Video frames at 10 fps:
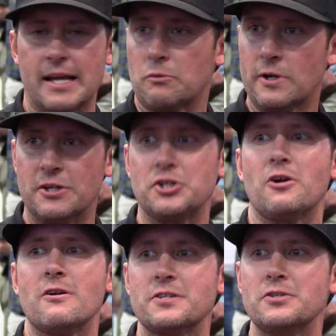
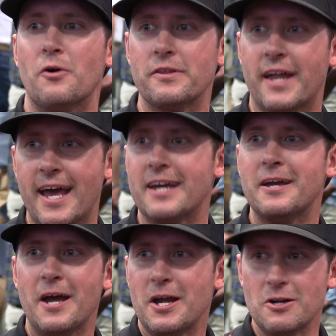reassurance knowing that, hey,
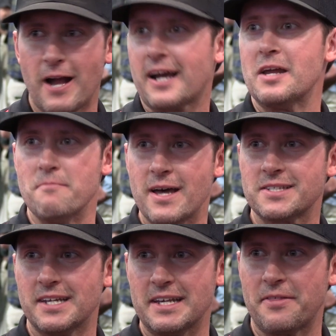you're not going to
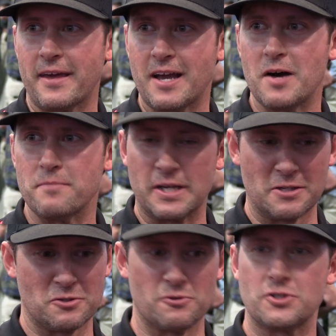mess anything up,
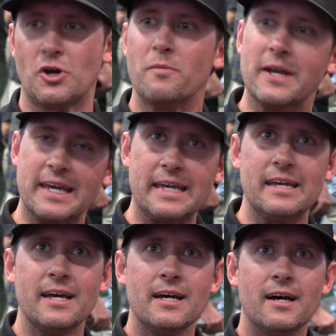because there's so
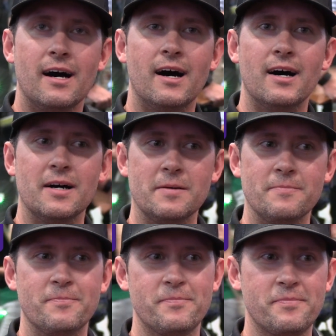many
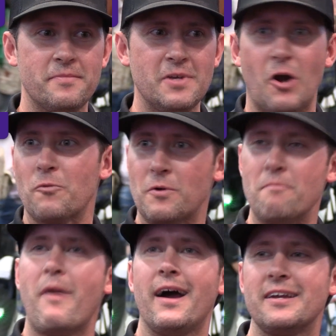
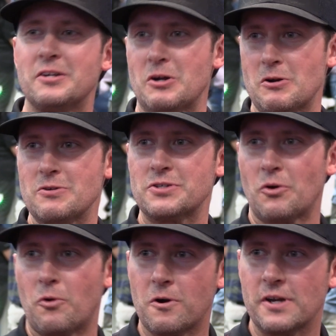reminders
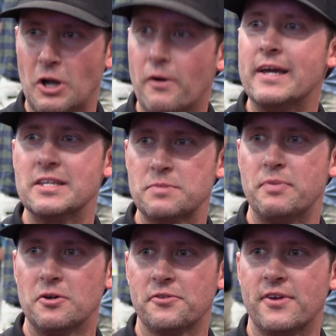or hints
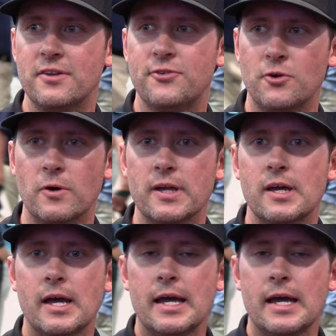built into it,